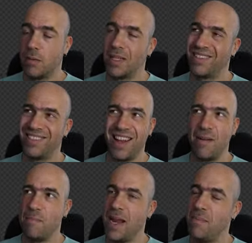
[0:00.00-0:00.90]
But there
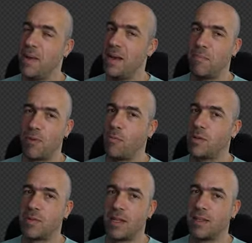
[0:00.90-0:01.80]
are many, many
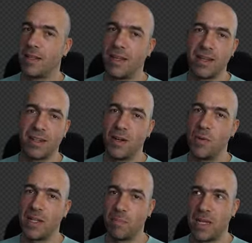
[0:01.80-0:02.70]
problems that can
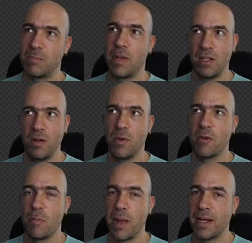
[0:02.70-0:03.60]
occur, especially
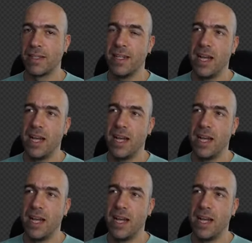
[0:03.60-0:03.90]
when you bake.